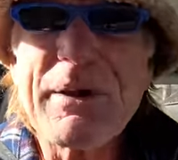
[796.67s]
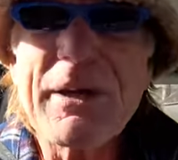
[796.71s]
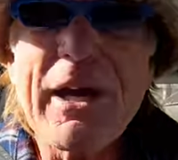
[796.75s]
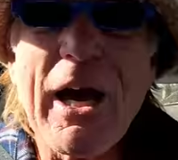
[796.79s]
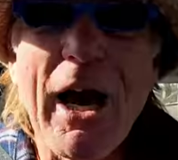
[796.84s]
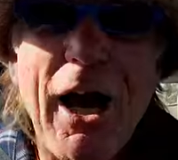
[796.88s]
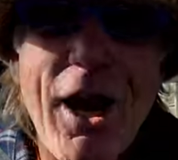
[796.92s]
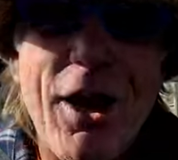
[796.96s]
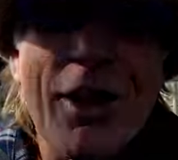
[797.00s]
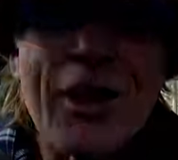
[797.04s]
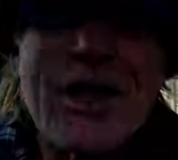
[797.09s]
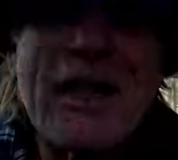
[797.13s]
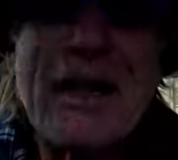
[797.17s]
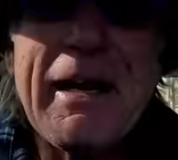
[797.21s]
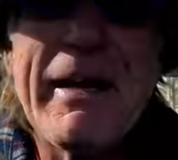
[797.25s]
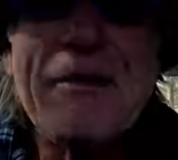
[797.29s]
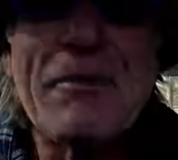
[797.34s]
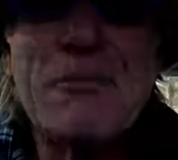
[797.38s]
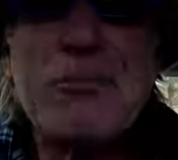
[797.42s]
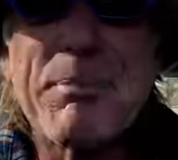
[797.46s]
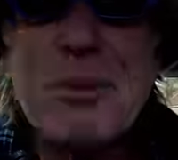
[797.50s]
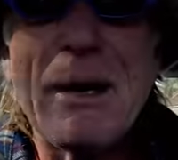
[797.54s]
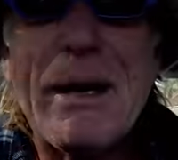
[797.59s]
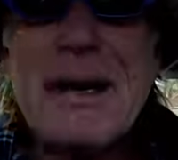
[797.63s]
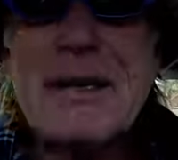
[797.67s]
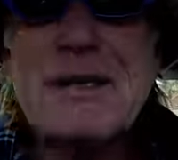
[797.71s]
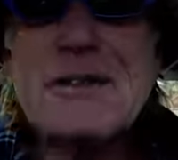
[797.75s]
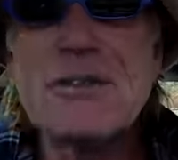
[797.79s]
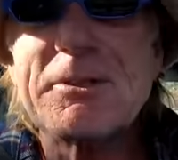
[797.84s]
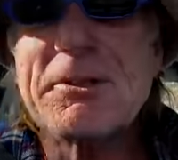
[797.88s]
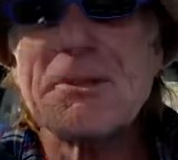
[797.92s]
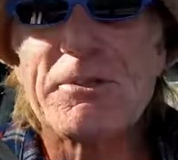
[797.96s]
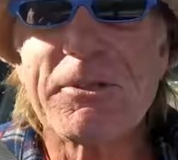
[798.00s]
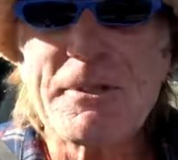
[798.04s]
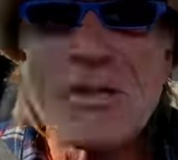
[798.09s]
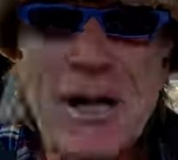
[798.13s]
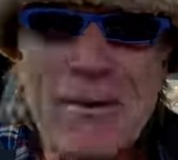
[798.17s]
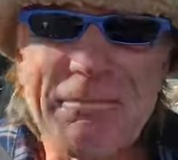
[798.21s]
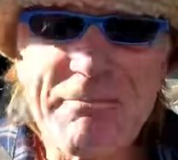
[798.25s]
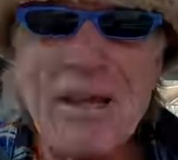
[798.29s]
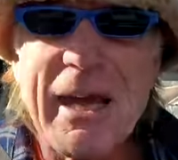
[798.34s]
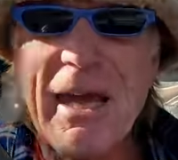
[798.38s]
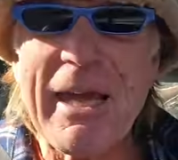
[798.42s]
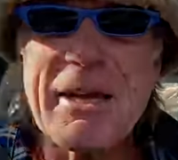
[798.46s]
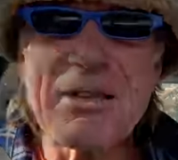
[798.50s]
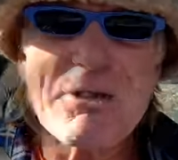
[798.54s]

car cleaning places and have that